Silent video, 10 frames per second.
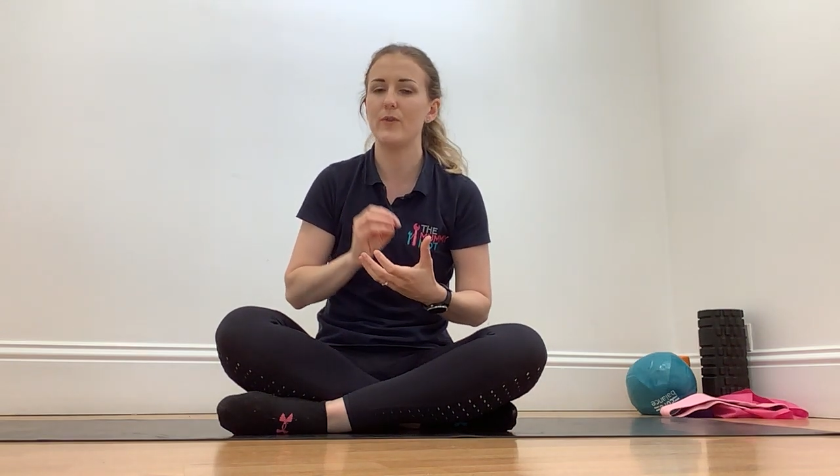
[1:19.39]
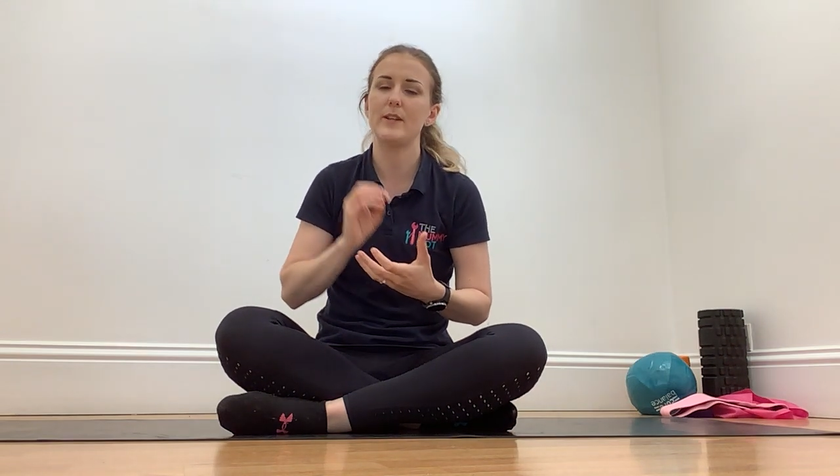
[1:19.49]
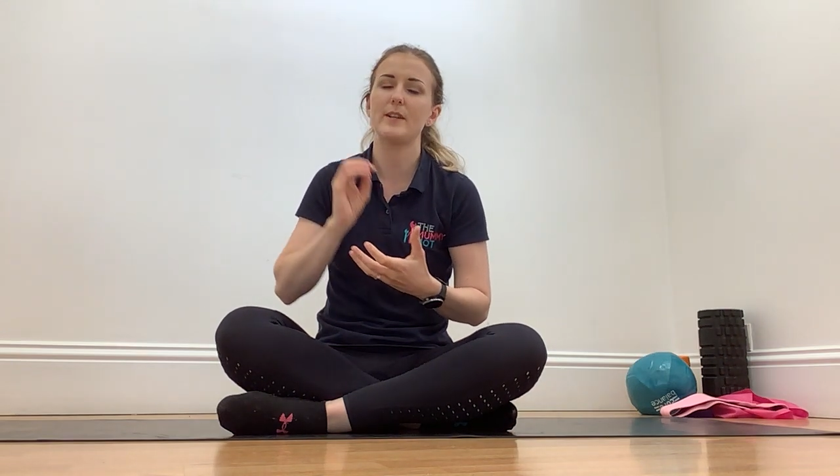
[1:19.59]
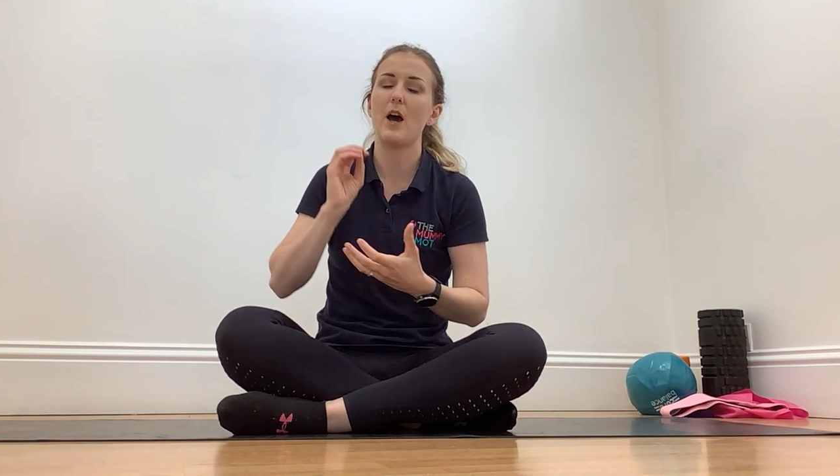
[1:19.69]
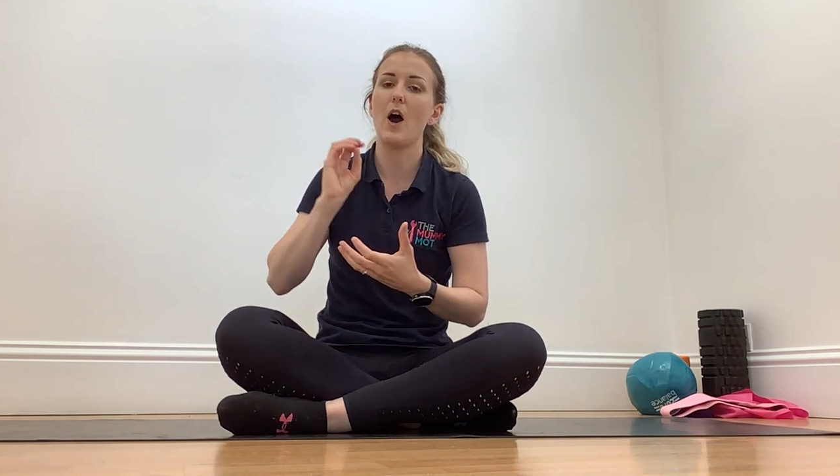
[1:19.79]

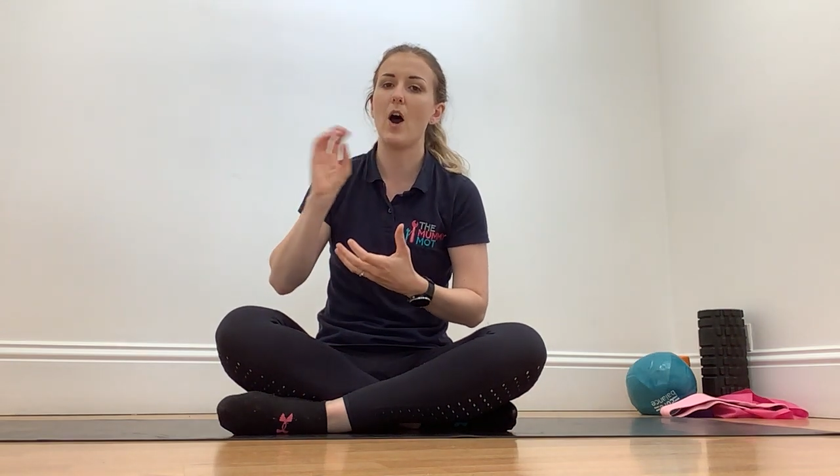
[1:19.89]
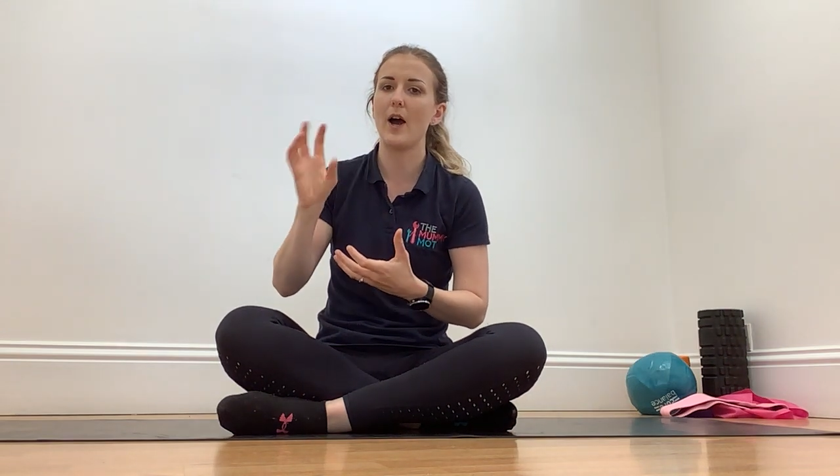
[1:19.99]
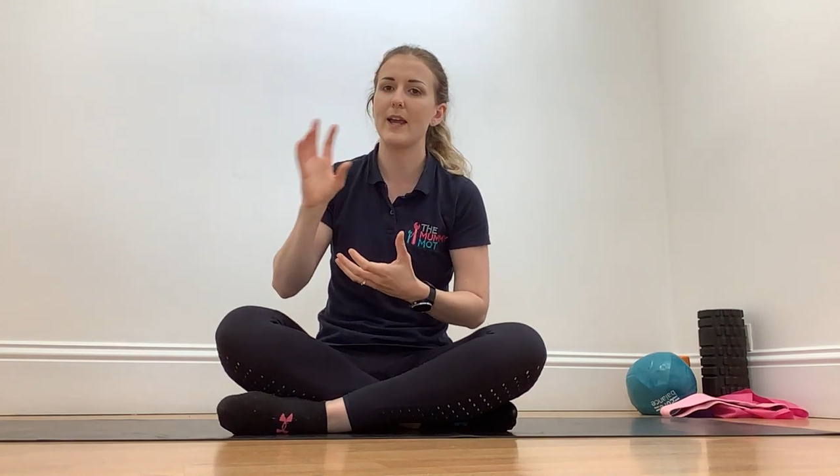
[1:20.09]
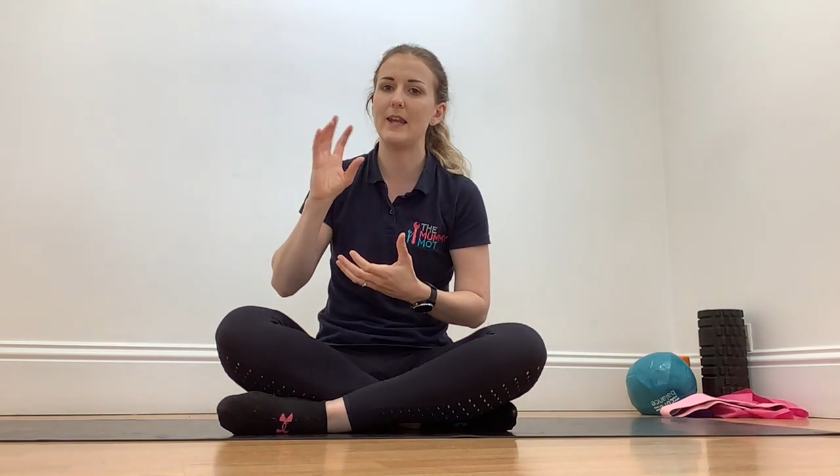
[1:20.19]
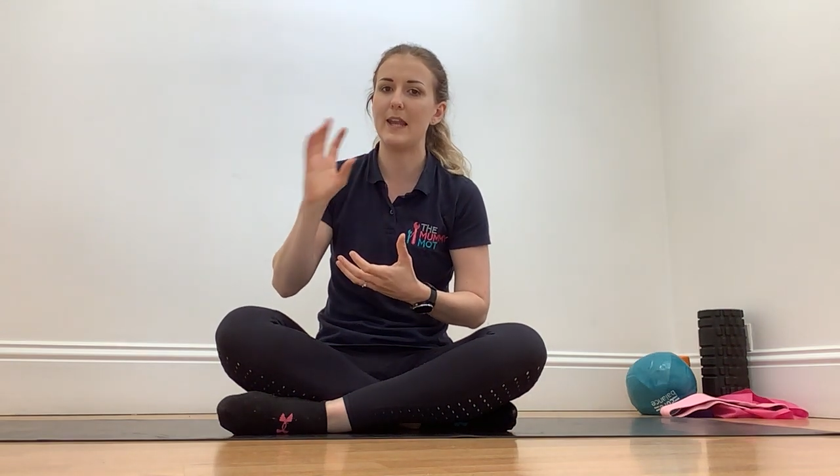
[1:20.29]
this
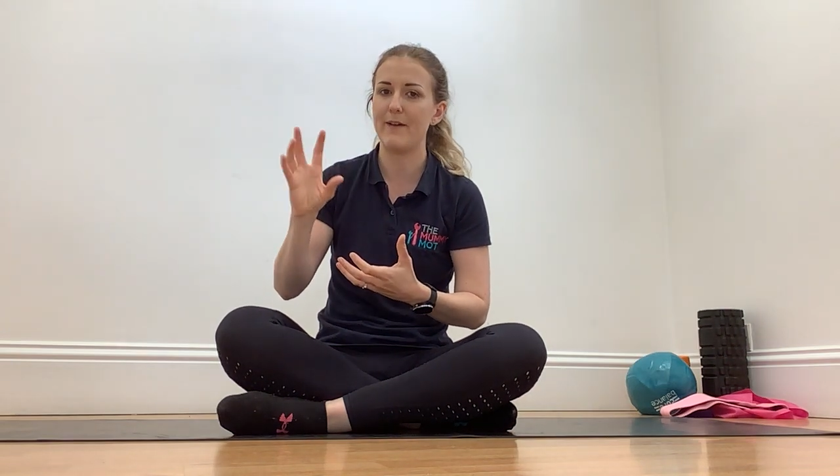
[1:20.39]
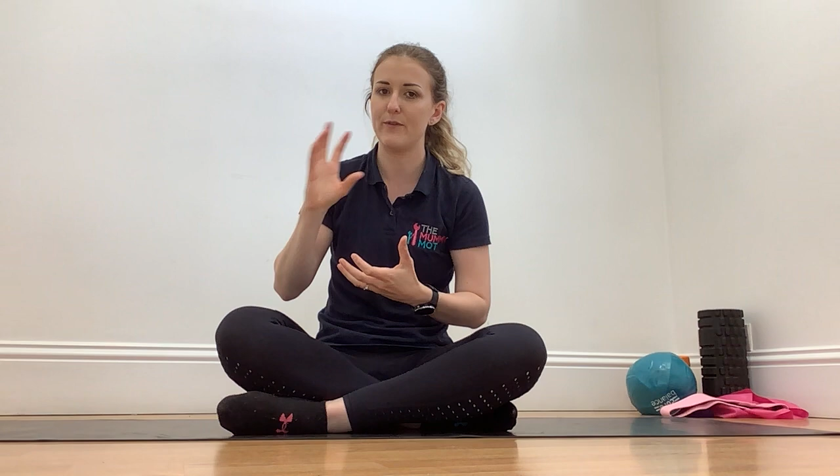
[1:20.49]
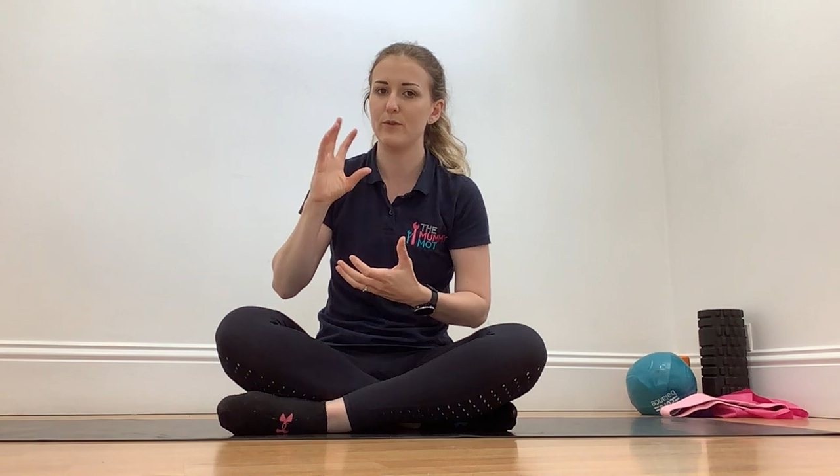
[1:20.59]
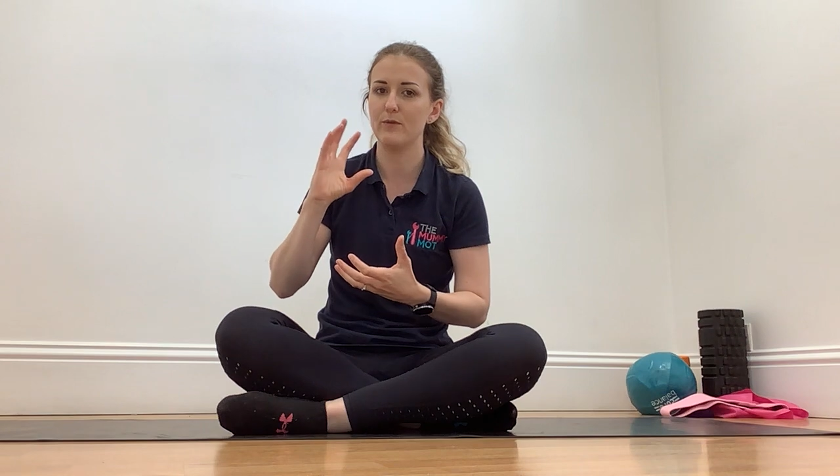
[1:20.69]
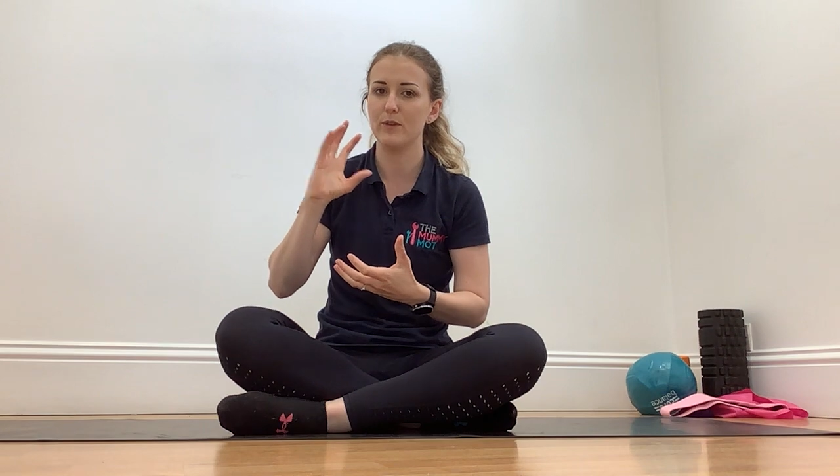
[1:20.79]
higher level